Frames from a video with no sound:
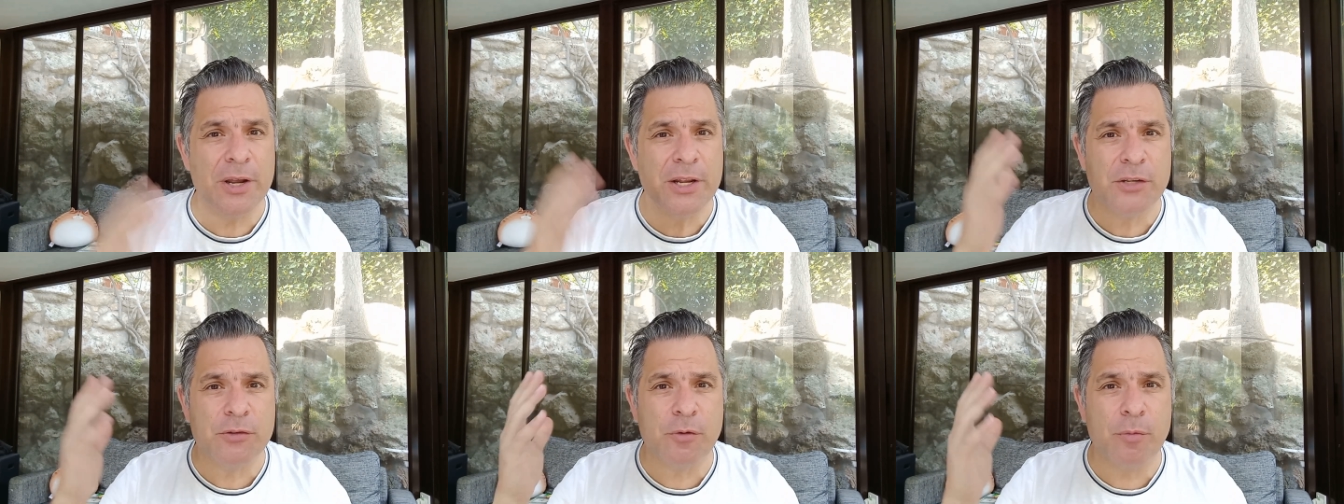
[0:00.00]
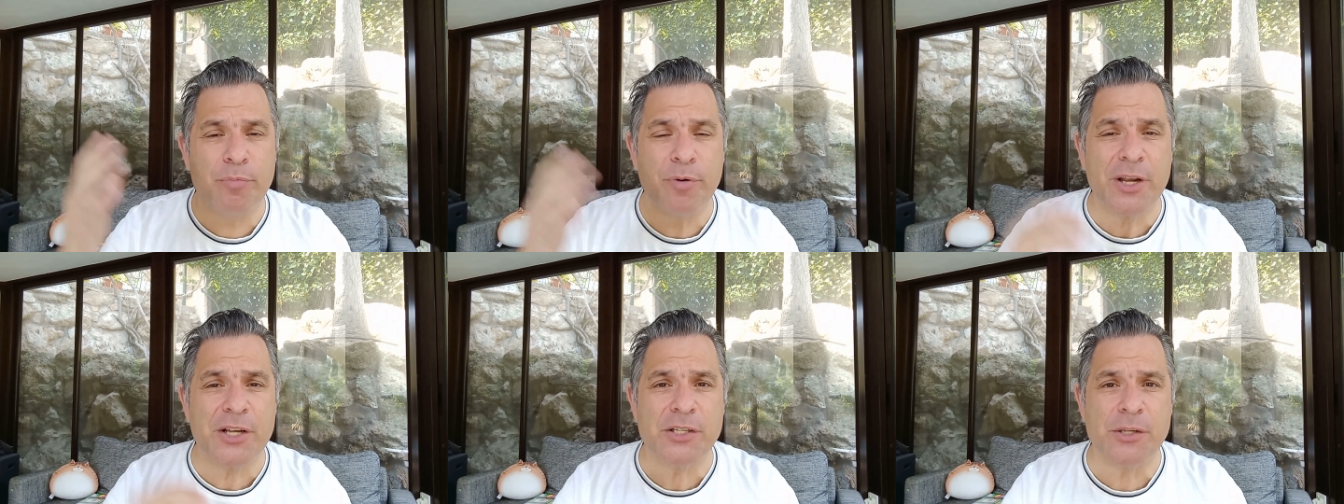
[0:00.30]
into a
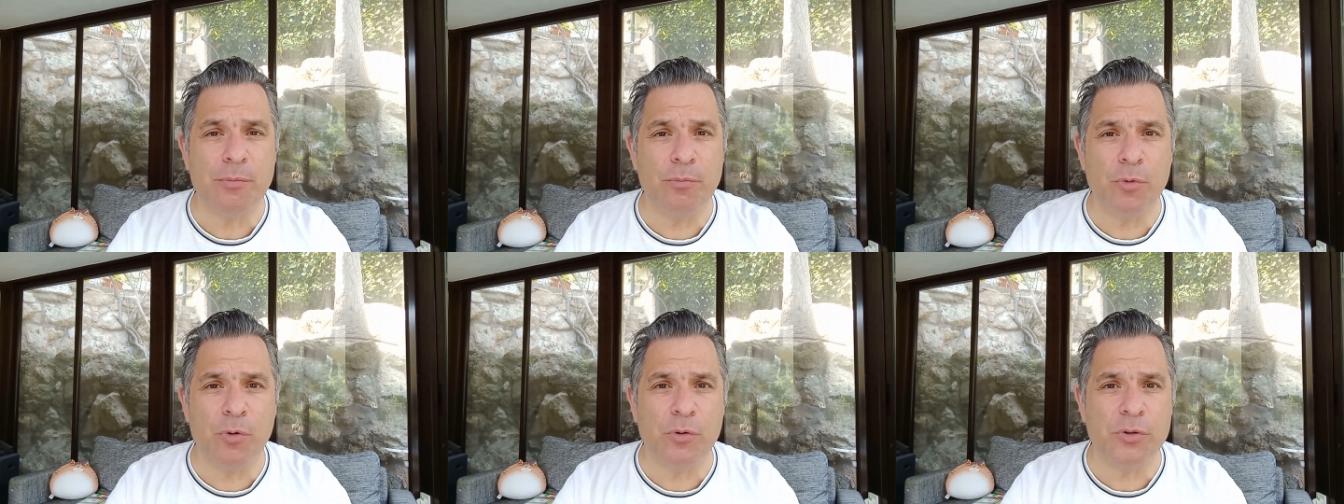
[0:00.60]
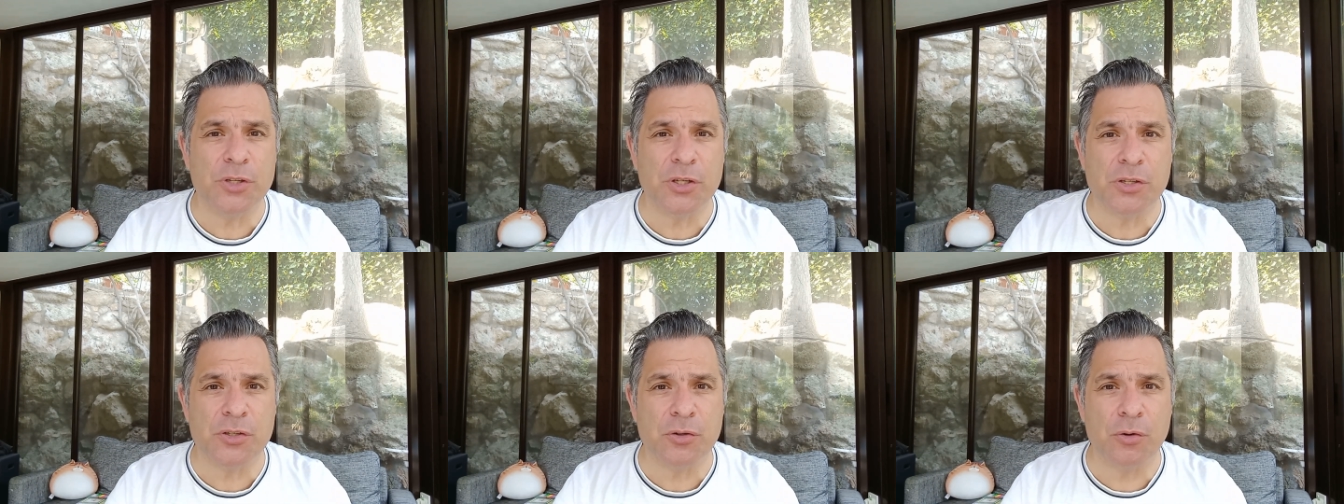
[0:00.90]
bricks and
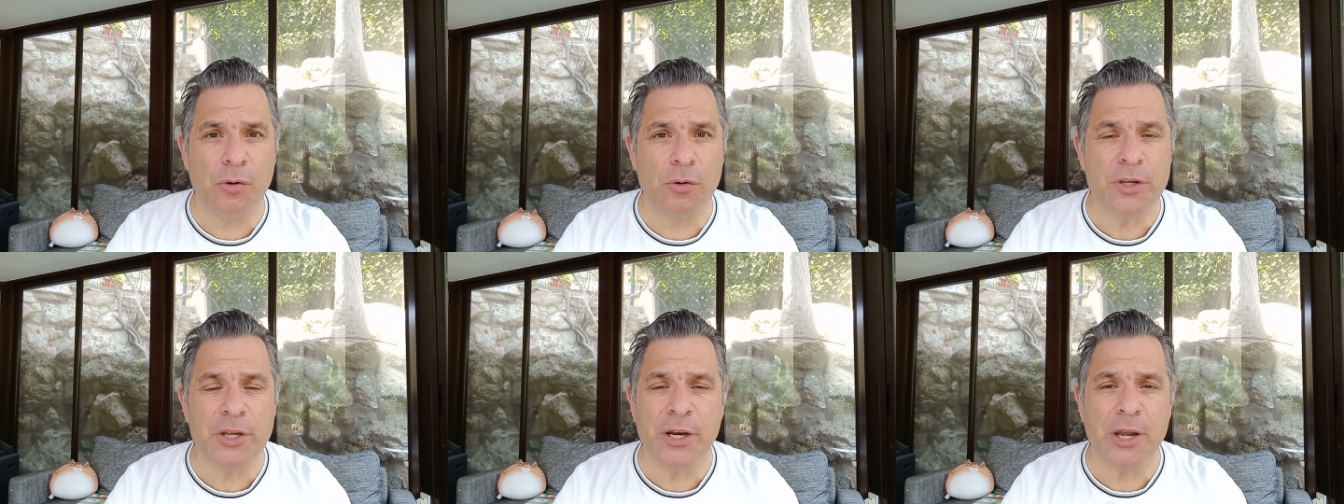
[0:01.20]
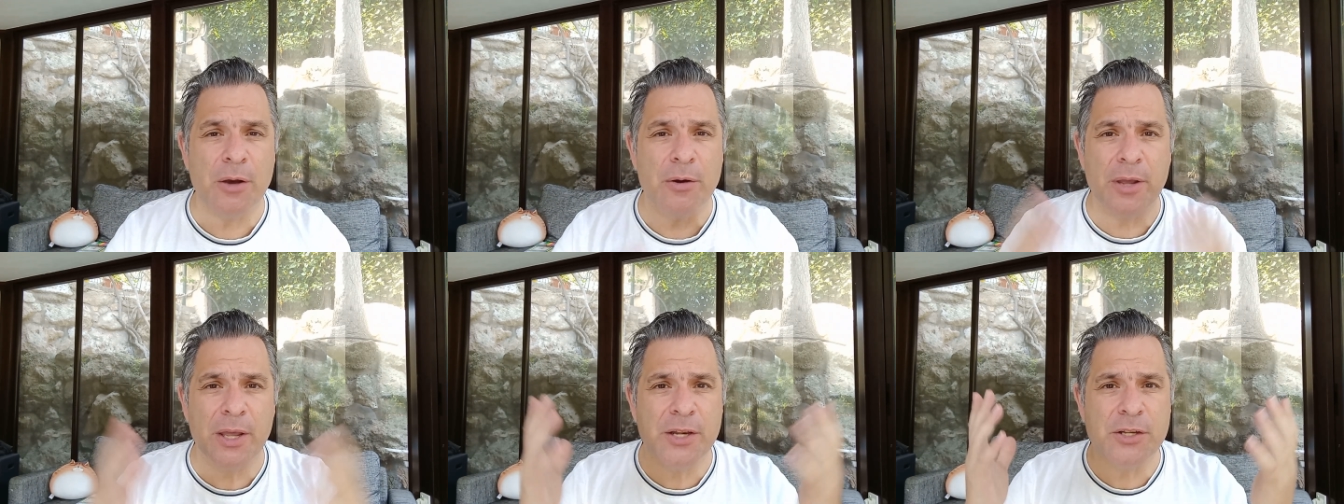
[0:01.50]
mortar store,
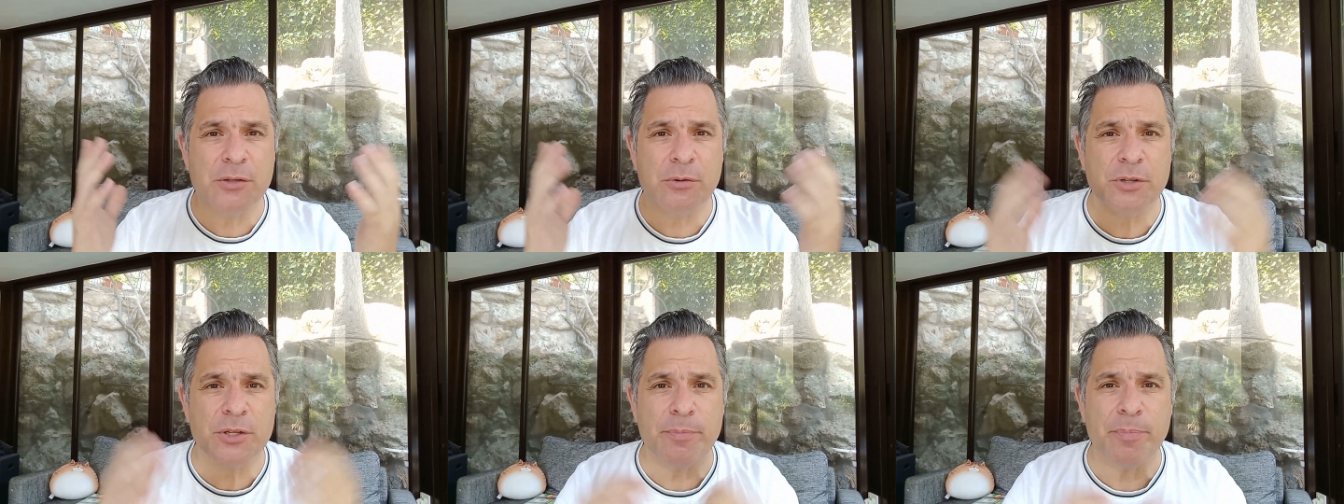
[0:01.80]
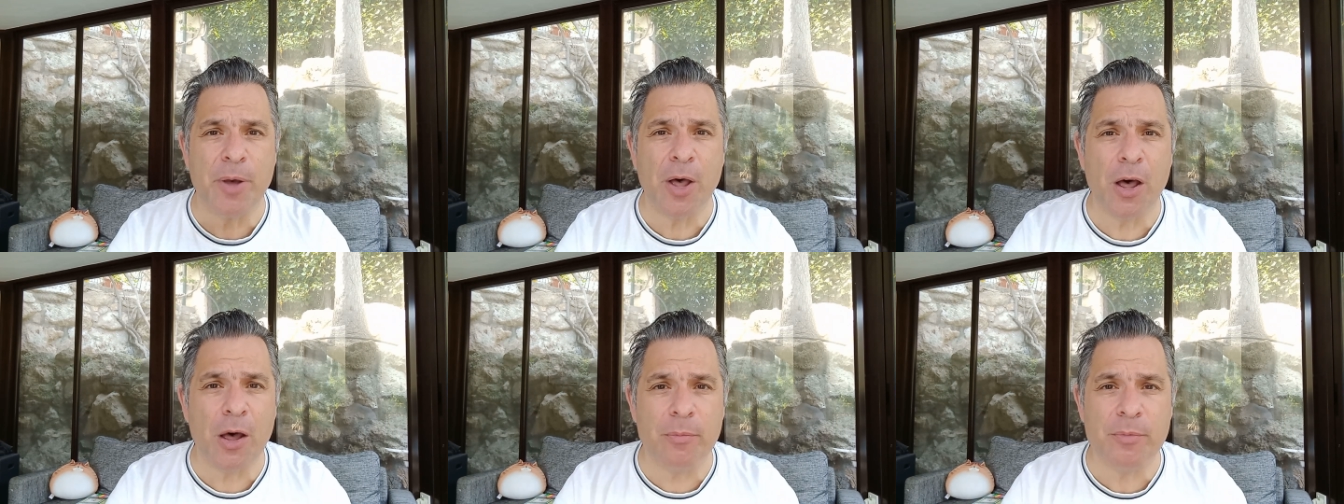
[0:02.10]
into a
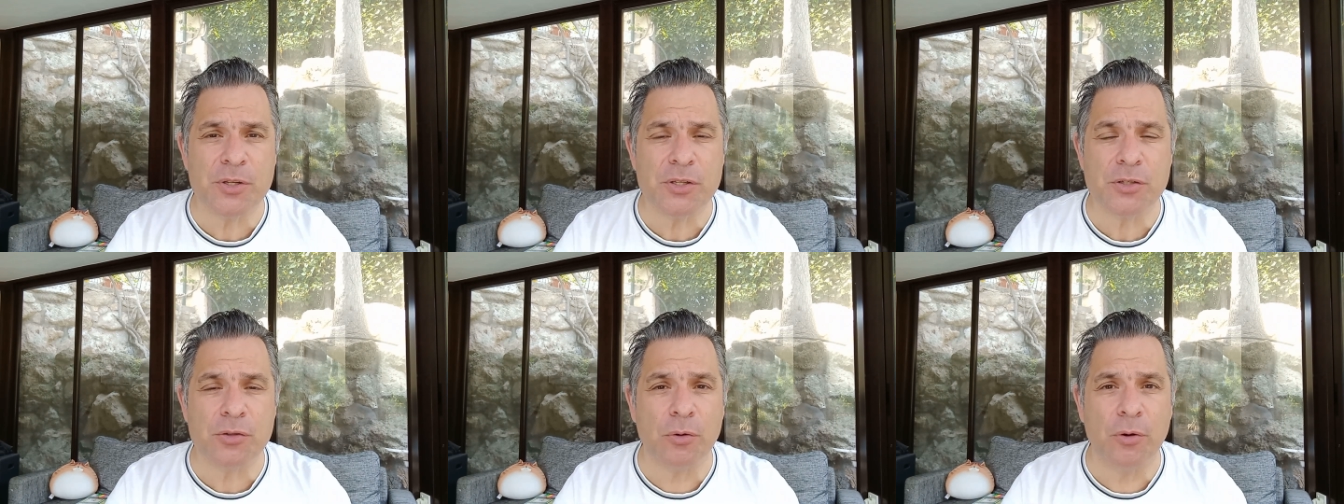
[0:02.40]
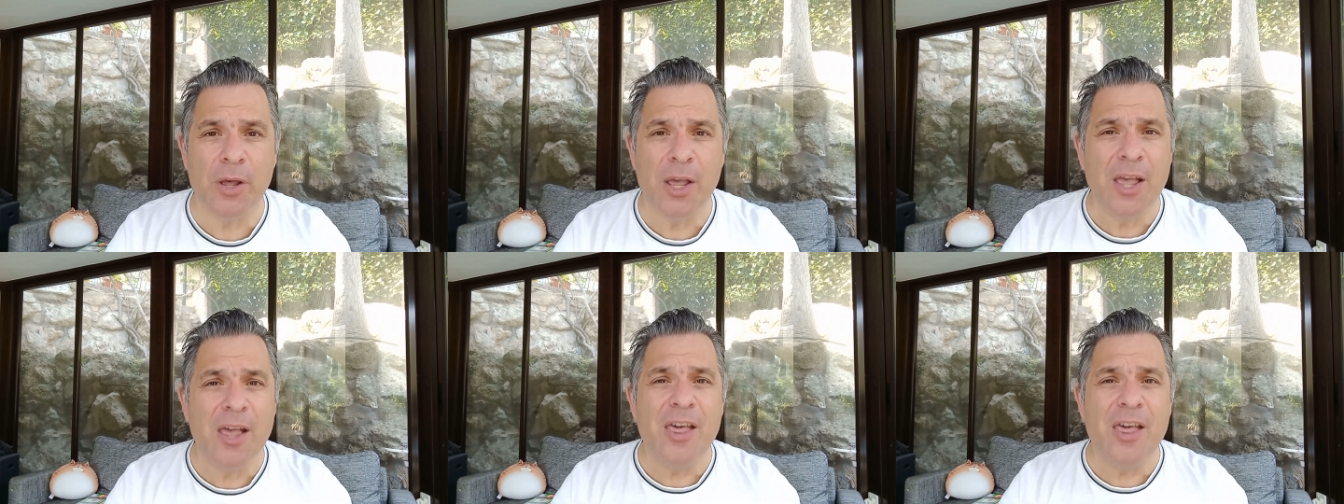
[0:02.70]
department store,